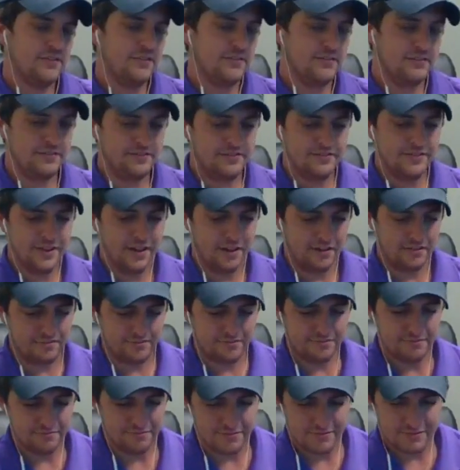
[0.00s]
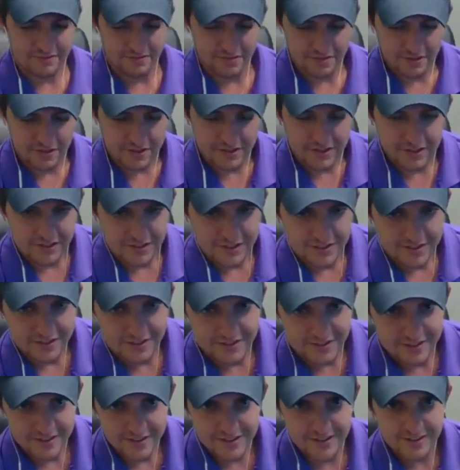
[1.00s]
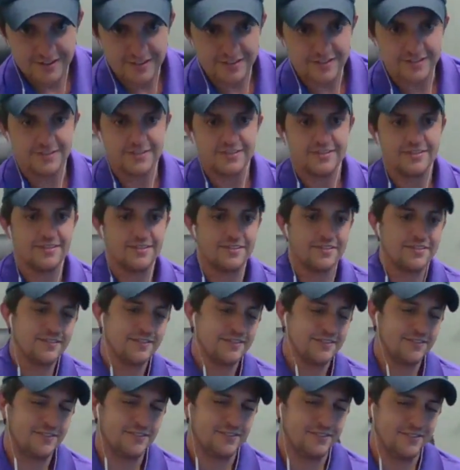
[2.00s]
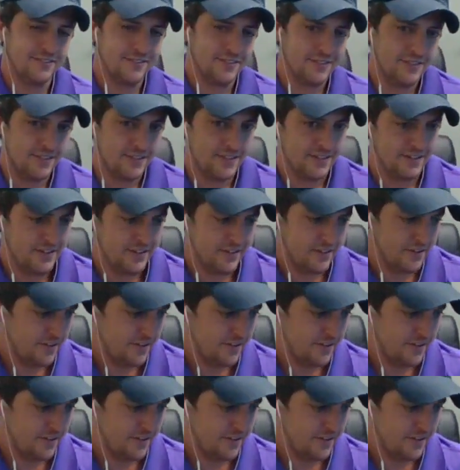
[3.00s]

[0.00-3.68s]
And if you do, yours. So